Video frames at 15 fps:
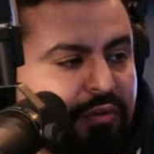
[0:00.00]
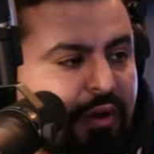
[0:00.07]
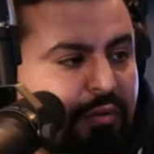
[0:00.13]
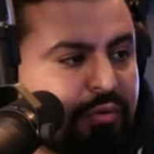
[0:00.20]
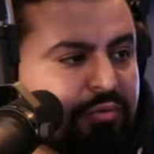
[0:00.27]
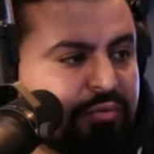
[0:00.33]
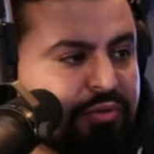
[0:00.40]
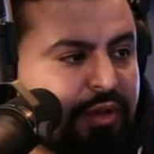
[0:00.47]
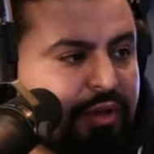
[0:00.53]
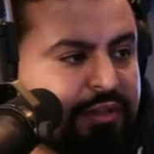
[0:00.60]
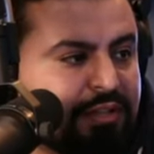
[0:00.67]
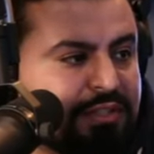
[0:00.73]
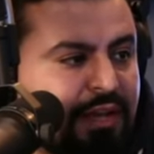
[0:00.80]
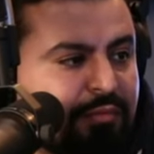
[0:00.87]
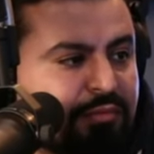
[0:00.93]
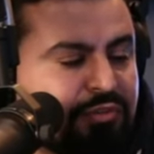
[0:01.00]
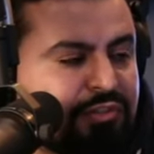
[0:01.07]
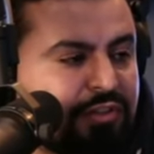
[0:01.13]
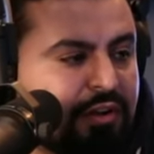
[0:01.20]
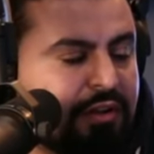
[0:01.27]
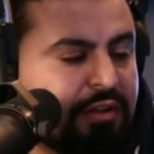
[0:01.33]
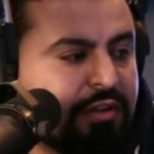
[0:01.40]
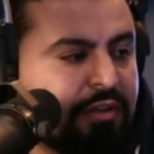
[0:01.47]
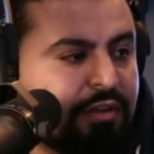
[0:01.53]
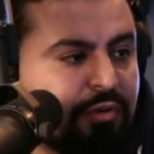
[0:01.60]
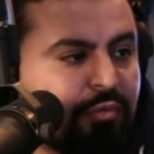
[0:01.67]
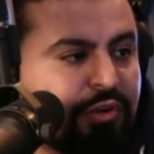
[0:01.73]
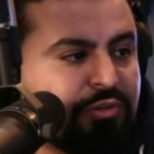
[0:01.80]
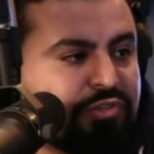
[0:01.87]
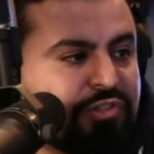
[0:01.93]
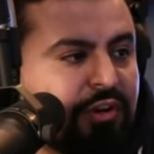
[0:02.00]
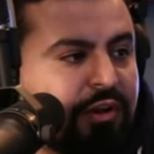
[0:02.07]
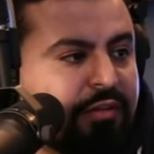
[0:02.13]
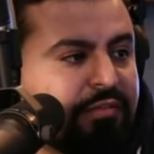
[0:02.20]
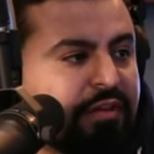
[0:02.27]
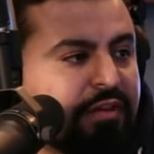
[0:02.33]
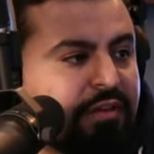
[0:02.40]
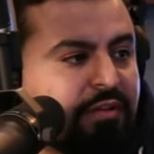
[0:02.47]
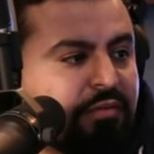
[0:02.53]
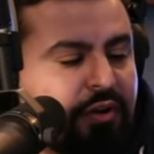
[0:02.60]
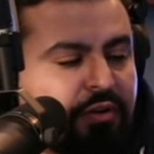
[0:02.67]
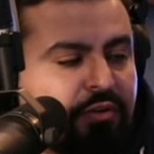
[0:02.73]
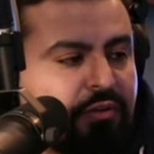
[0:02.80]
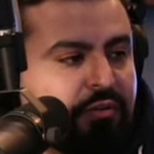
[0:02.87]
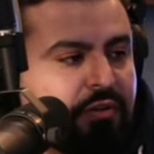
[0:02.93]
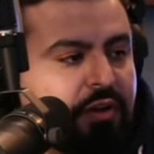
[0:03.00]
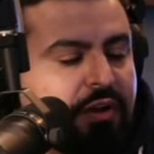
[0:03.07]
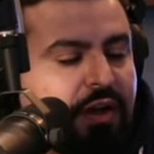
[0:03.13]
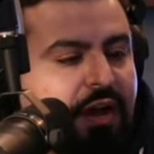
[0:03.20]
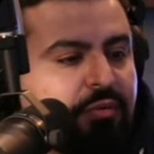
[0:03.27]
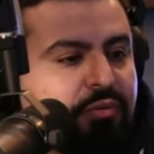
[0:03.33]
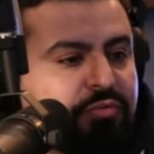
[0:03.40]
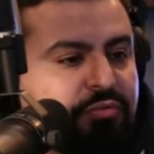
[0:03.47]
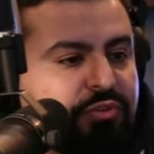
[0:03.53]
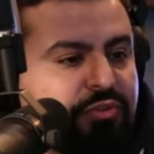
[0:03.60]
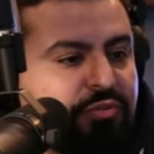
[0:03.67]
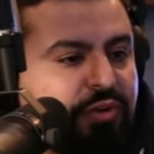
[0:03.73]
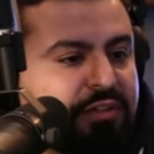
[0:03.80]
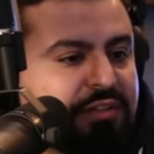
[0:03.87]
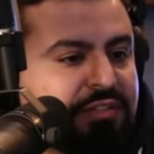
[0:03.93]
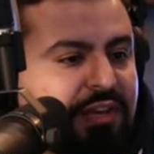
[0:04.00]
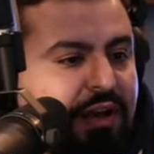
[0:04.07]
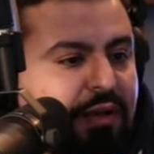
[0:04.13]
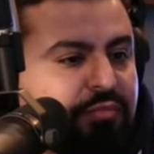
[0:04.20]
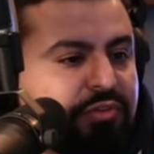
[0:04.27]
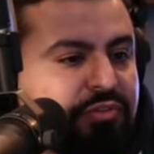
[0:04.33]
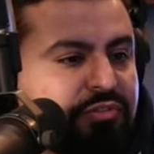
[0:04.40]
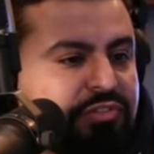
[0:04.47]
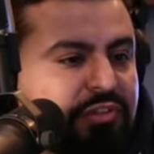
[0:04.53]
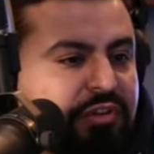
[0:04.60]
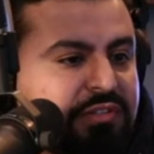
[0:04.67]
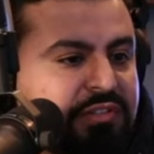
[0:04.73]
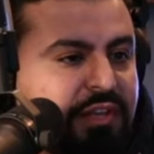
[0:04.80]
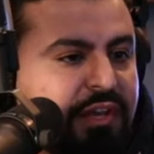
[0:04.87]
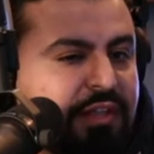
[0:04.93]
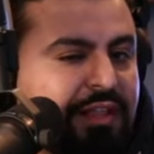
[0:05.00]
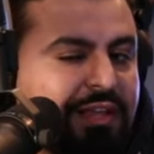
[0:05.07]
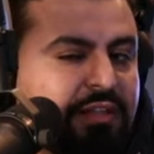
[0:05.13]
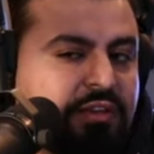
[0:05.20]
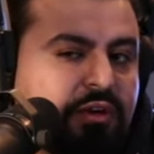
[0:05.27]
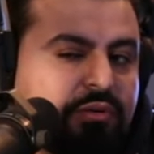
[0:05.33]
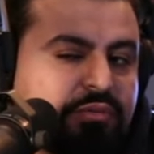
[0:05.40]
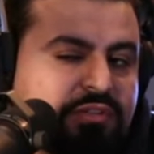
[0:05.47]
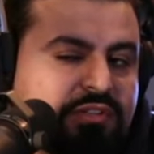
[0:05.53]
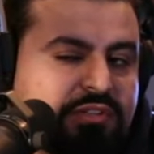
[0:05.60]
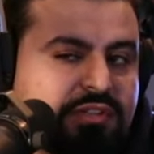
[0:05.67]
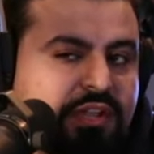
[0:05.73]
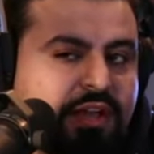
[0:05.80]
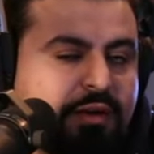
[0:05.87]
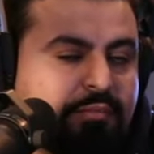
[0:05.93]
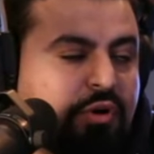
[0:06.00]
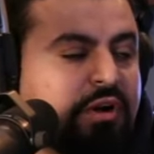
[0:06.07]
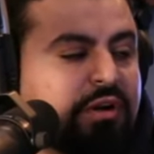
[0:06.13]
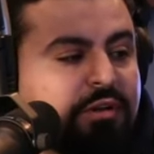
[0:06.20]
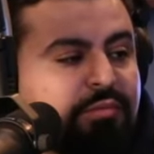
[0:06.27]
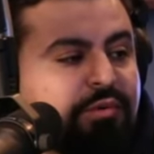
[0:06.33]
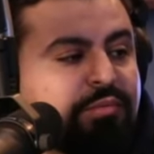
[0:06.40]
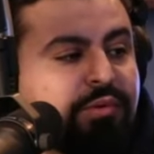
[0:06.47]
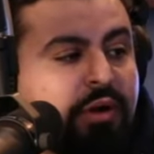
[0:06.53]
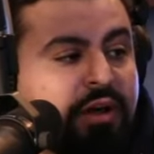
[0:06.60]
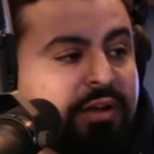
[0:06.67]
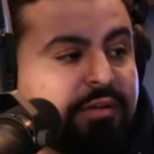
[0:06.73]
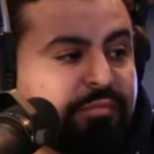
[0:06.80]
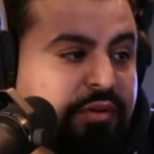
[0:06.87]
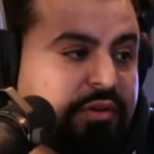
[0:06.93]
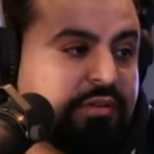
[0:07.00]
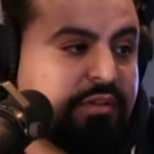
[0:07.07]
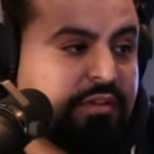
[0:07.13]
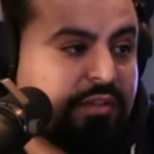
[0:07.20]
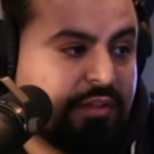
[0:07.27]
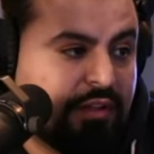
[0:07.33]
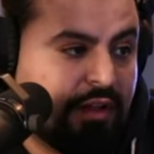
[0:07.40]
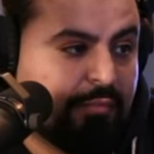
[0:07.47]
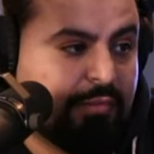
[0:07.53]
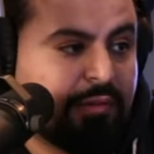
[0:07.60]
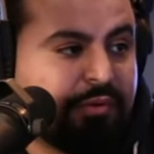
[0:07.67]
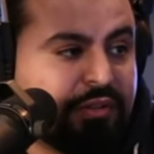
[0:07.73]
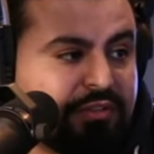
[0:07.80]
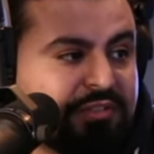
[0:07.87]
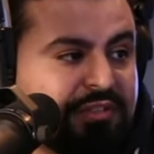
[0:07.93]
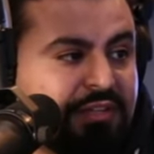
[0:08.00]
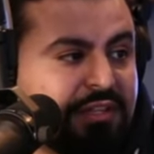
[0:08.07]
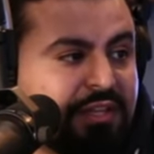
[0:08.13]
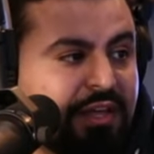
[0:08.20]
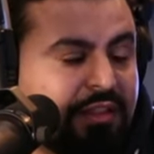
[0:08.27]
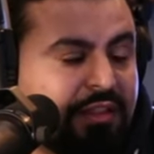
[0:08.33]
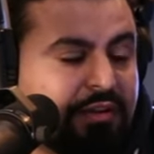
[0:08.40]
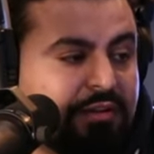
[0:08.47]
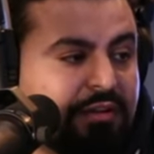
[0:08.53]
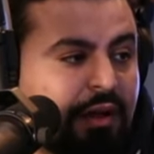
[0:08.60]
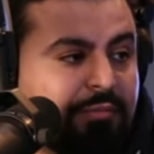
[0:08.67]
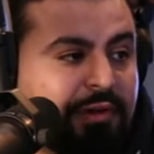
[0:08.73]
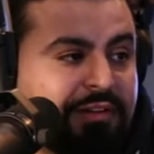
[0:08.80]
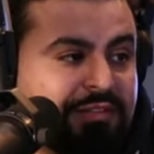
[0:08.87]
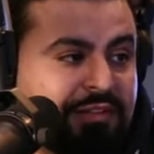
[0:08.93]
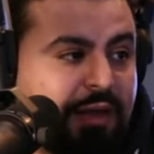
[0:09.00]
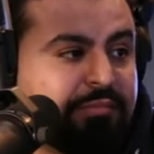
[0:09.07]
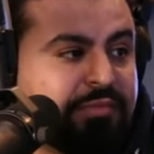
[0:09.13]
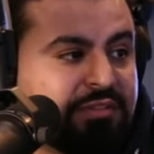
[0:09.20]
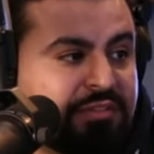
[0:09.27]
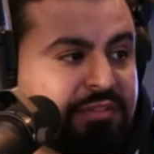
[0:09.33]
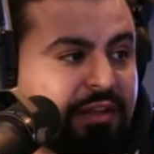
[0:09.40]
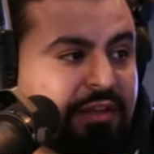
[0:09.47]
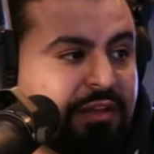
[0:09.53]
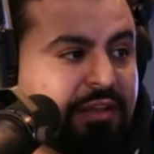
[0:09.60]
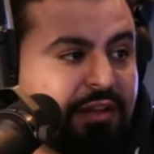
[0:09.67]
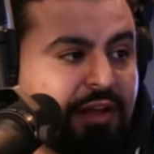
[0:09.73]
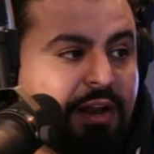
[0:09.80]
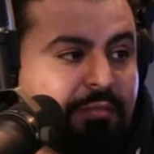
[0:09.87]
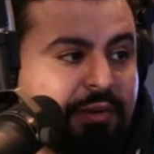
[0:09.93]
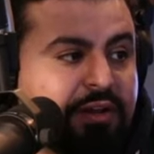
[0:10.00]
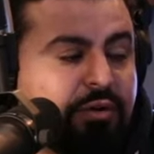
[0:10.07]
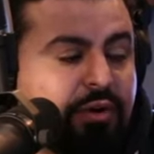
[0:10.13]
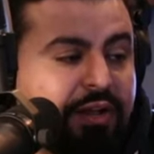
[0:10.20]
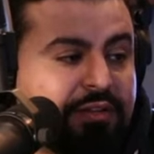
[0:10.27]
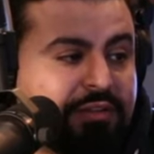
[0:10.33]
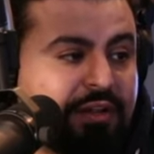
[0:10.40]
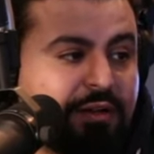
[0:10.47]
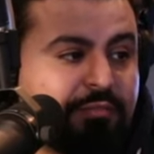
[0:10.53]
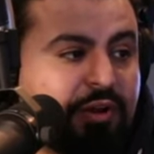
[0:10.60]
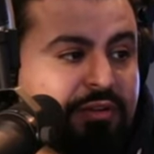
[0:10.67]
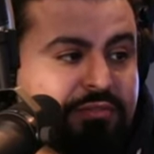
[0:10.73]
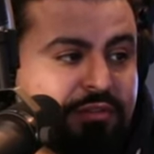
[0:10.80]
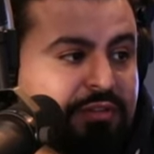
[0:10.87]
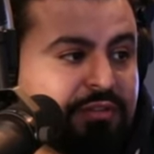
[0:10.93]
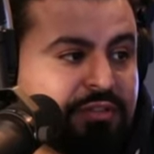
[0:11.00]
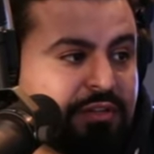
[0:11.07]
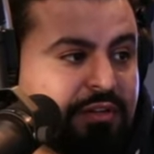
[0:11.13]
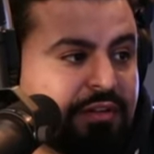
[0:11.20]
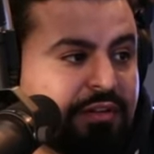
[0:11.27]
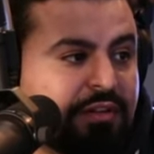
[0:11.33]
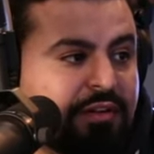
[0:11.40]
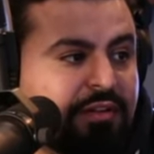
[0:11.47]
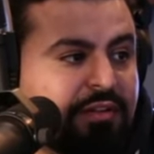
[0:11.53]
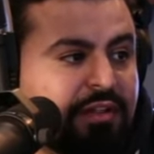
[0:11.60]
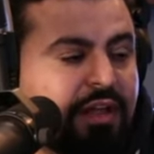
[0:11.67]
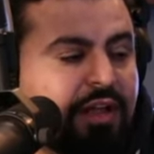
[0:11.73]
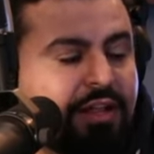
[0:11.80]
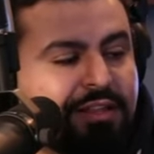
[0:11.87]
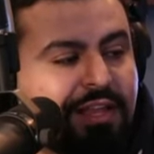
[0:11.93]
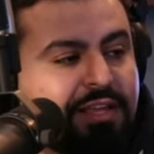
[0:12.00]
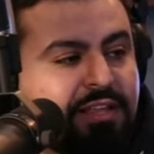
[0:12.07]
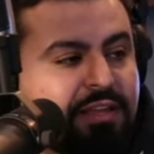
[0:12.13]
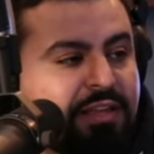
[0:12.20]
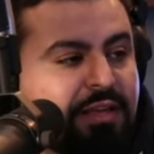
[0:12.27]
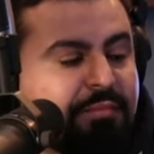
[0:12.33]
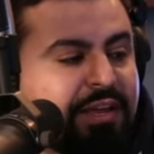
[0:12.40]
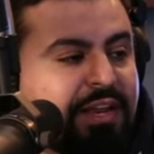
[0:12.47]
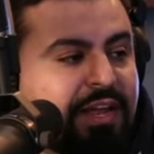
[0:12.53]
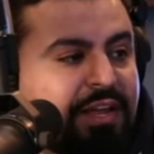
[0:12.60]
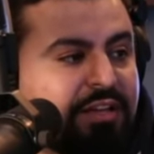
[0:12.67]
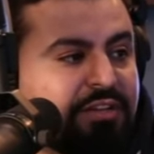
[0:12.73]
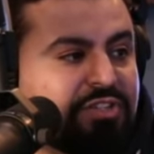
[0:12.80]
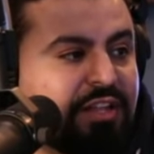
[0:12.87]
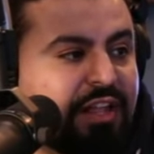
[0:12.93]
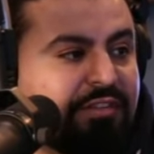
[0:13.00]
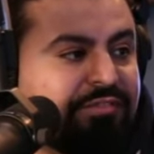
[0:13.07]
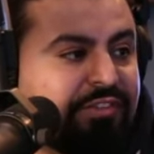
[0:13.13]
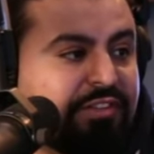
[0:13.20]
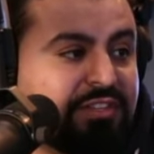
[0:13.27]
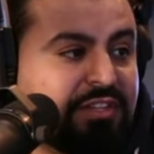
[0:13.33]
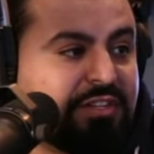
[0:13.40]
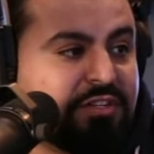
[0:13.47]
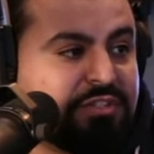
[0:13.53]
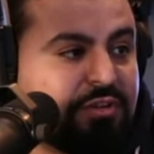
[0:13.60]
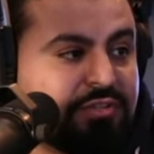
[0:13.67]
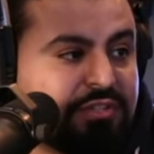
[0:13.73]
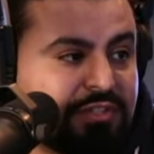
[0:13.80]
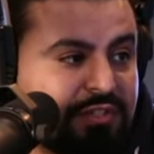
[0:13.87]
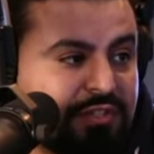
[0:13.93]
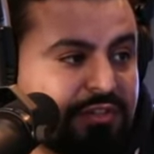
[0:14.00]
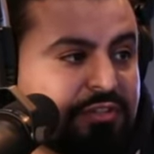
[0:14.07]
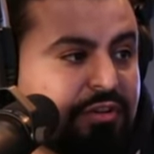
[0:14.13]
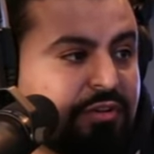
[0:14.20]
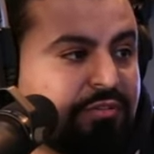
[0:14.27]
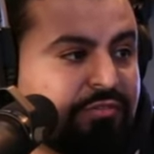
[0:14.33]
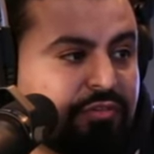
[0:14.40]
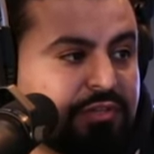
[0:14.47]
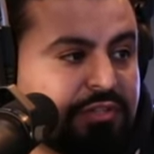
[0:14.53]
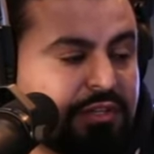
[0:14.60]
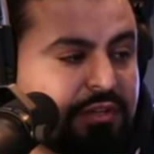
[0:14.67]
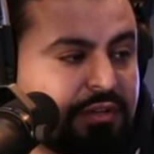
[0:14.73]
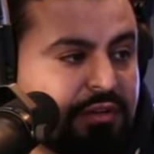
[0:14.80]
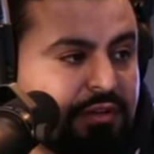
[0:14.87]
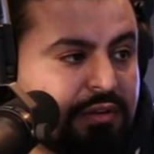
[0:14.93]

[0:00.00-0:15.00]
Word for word: How old were you at that time? Where you start? Where you start? Wait, hold on. How old were you at the time where you start saying like, "Yo, this is like a marketable product, bro"? I'm gonna put this thing together. I'm gonna stamp this thing, and I'm gonna go years, out. years later, years later, years like, later. Give me an age, like 15 years old, 16 years old, 14.